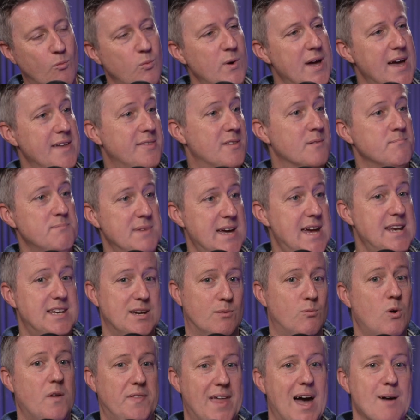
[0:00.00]
we're the media.
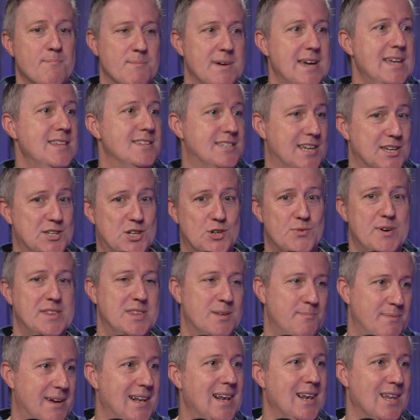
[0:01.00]
What that means is you're in
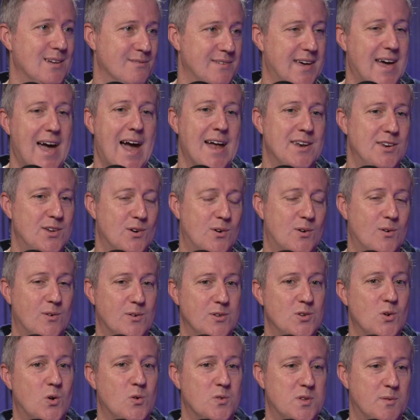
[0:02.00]
the middle of it and
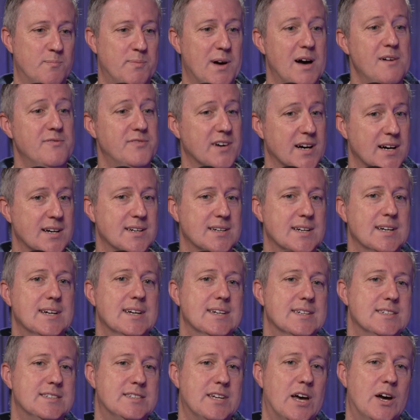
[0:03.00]
you're the buffer.
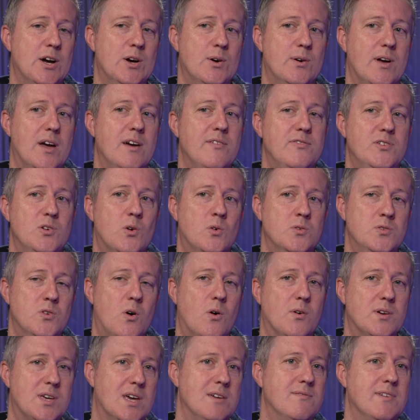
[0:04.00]
So if you're
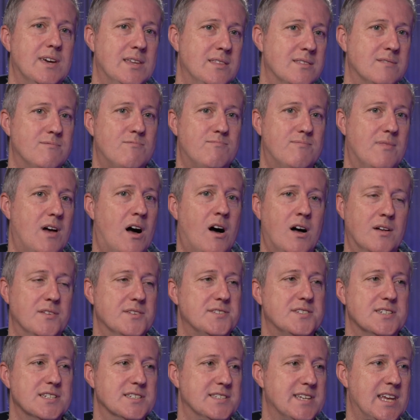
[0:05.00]
not giving
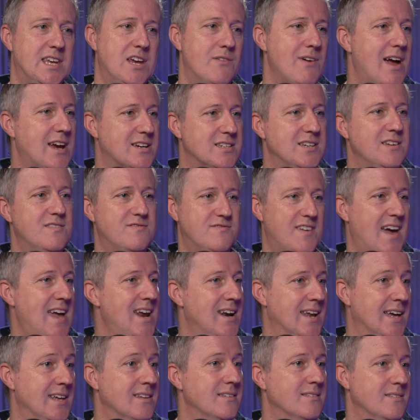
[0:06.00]
answers, then you're actually
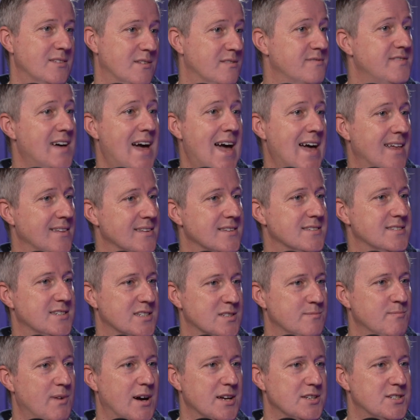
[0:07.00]
failing the fans
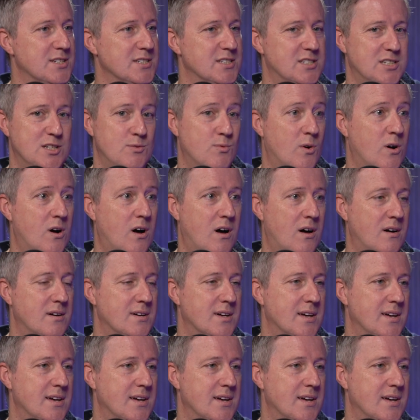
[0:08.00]
as much as you are